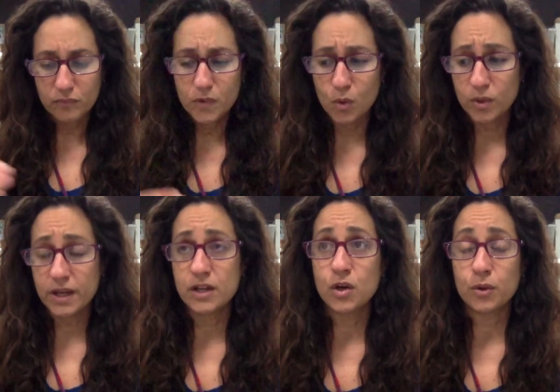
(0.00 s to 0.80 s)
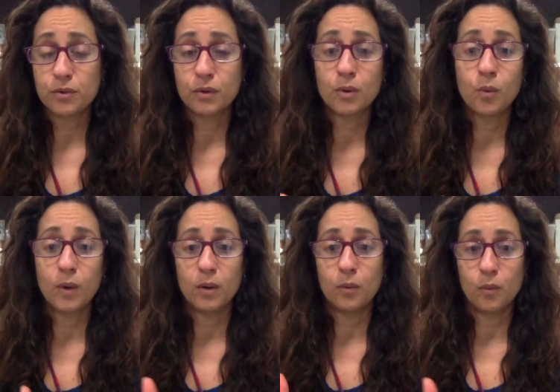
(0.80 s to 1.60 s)
where they can go through
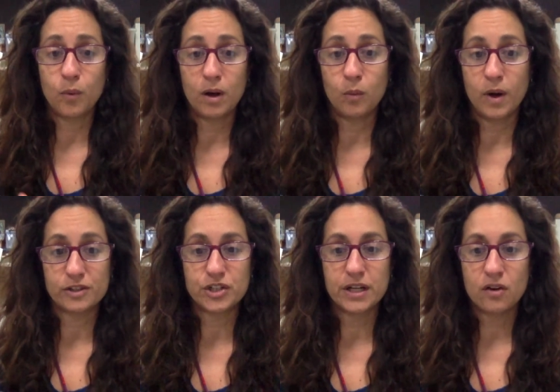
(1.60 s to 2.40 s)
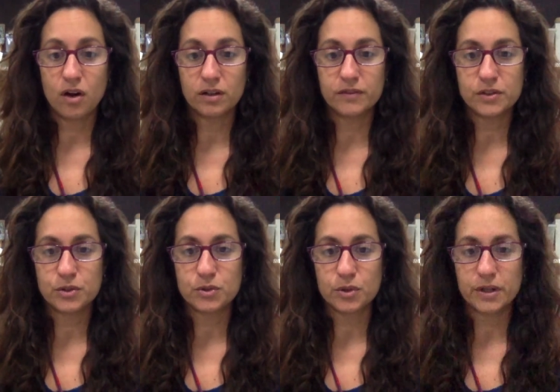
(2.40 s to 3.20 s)
while watching all of the
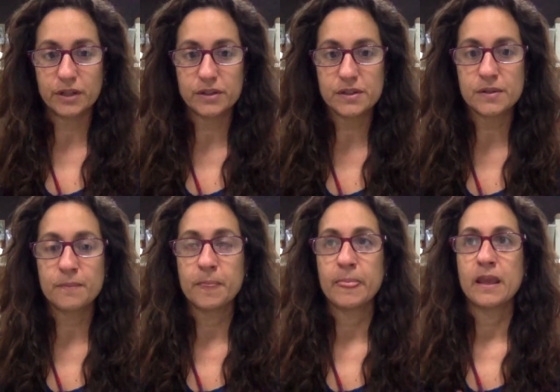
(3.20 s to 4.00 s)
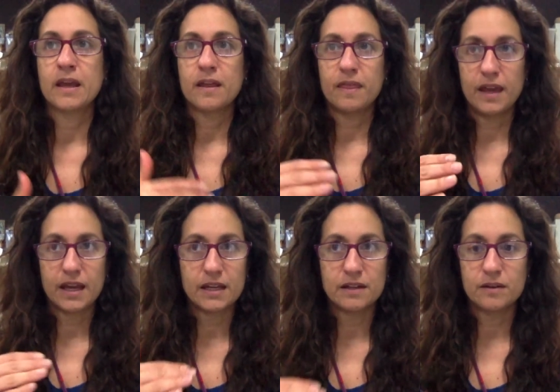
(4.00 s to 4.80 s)
tutorials. They
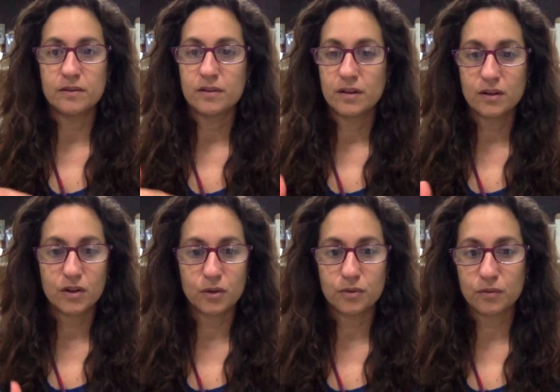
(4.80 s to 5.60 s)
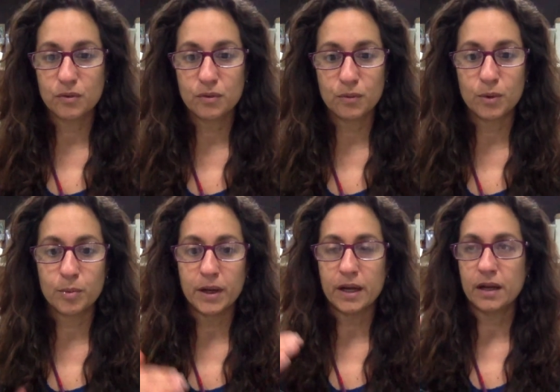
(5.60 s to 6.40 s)
can go through the
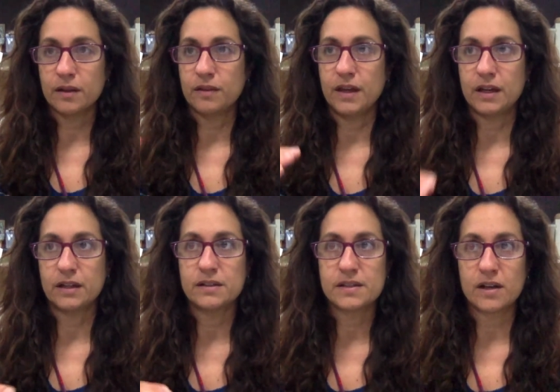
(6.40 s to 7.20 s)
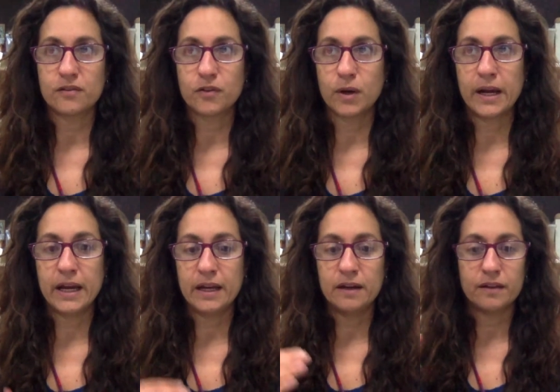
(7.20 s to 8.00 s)
rubric, they can
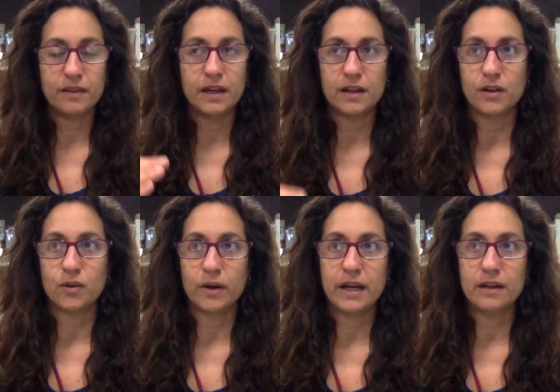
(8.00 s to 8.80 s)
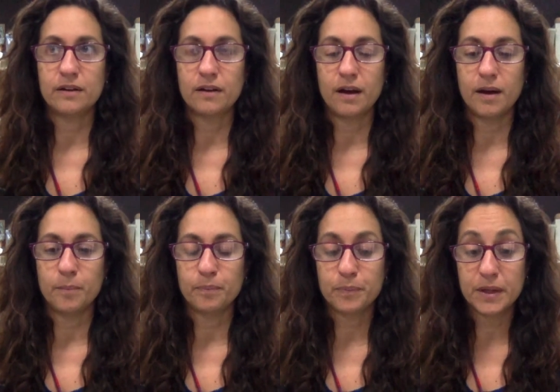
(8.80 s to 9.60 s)
self-grade, they can grade
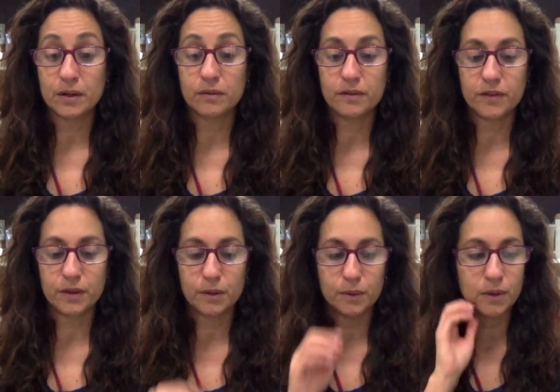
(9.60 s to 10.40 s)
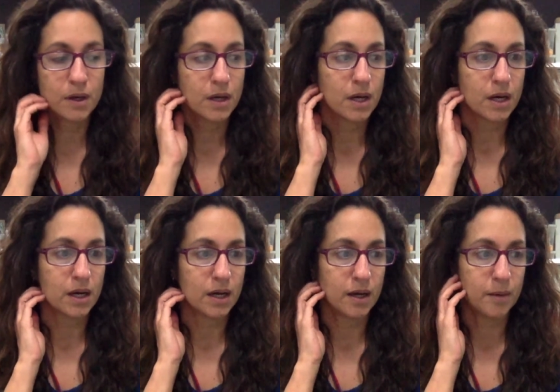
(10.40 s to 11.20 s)
peer review.
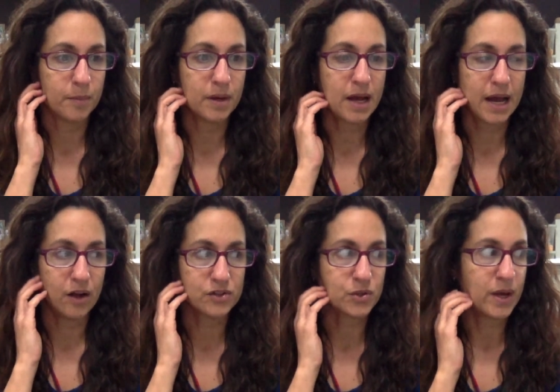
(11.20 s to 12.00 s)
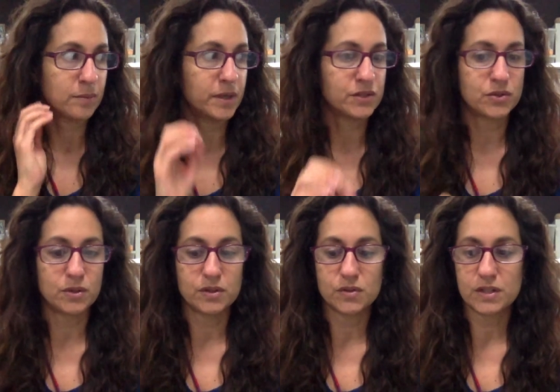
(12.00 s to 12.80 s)
I also had my
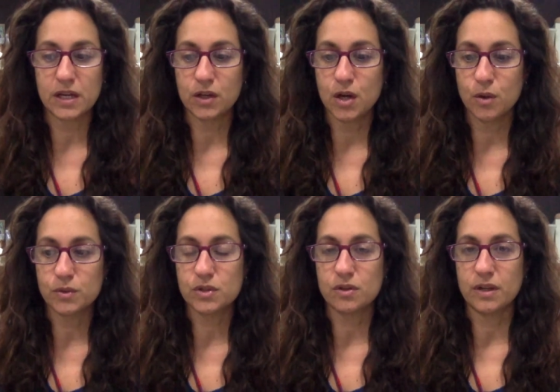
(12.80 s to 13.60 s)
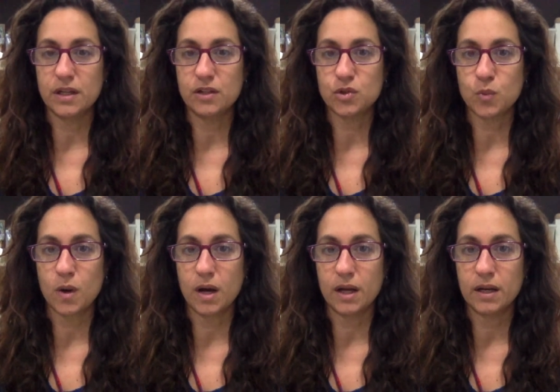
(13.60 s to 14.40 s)
students take notes during each
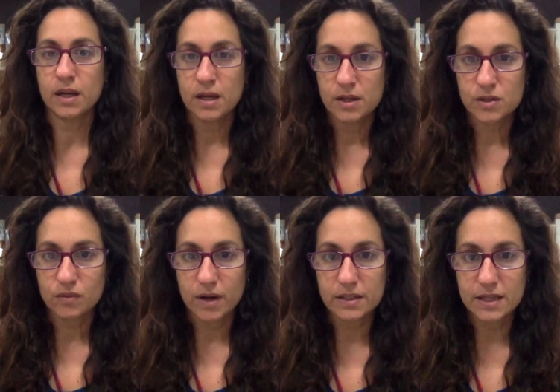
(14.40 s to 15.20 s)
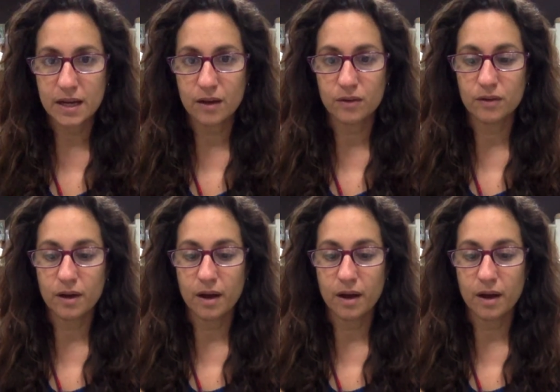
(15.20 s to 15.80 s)
one to write down